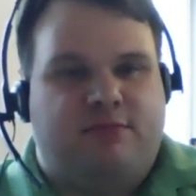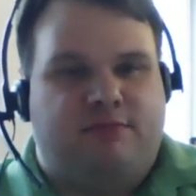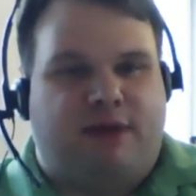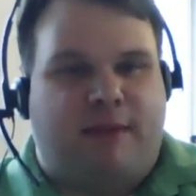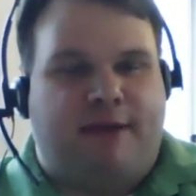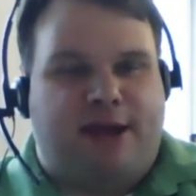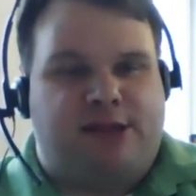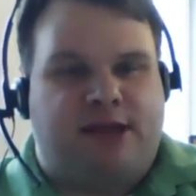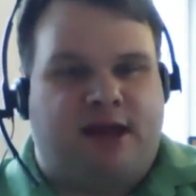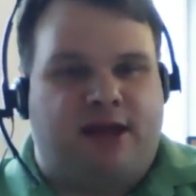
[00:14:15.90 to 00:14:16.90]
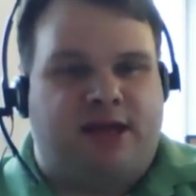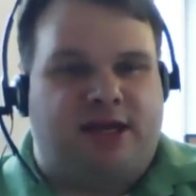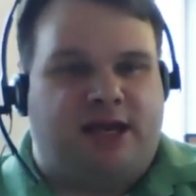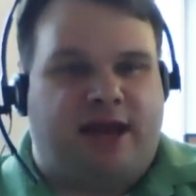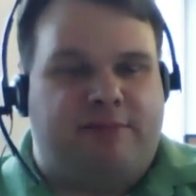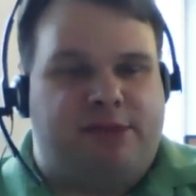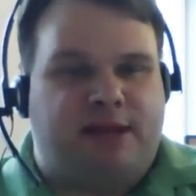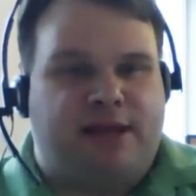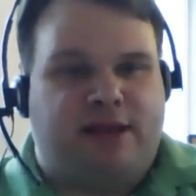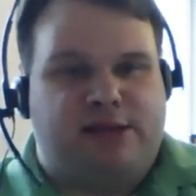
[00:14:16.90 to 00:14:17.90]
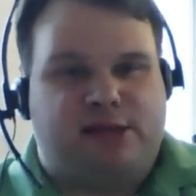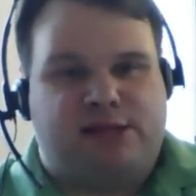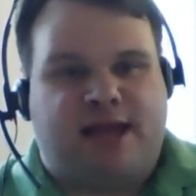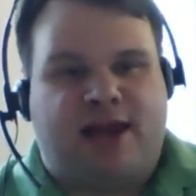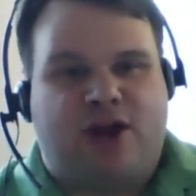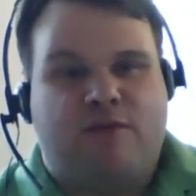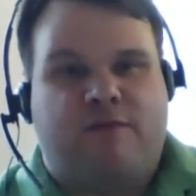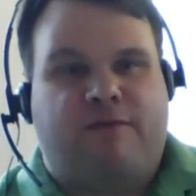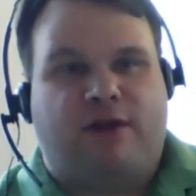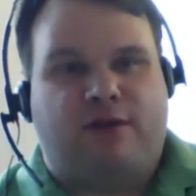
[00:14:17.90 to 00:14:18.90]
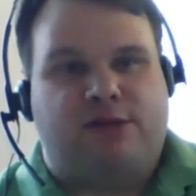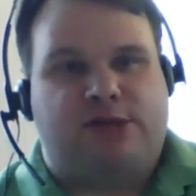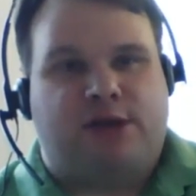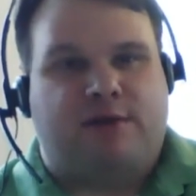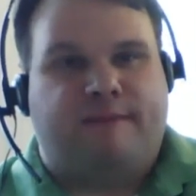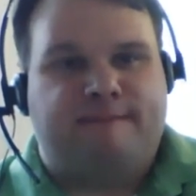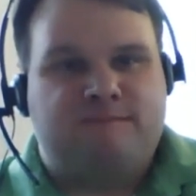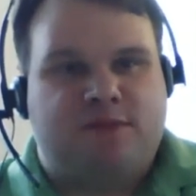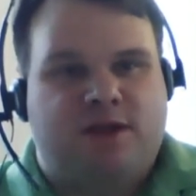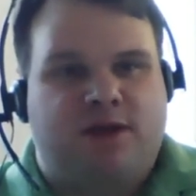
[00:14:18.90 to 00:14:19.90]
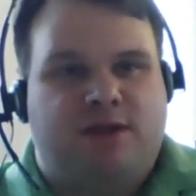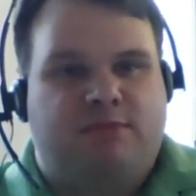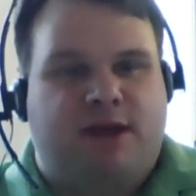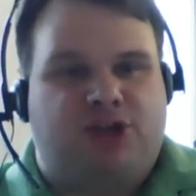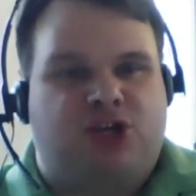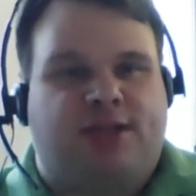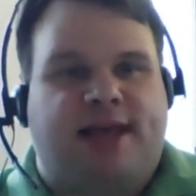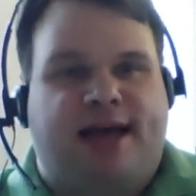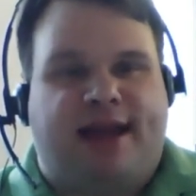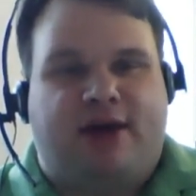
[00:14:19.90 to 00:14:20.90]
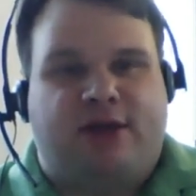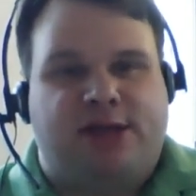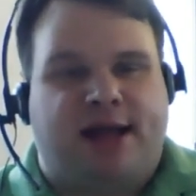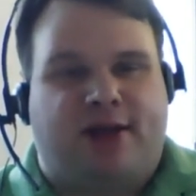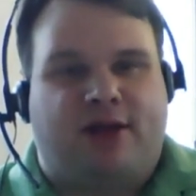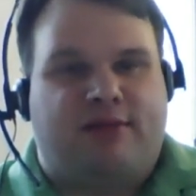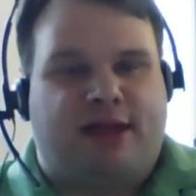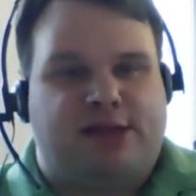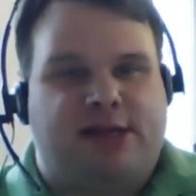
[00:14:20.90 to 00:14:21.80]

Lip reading: bypassing content types, and he links a Stack Overflow, so you might check that out. It's not on, like I said,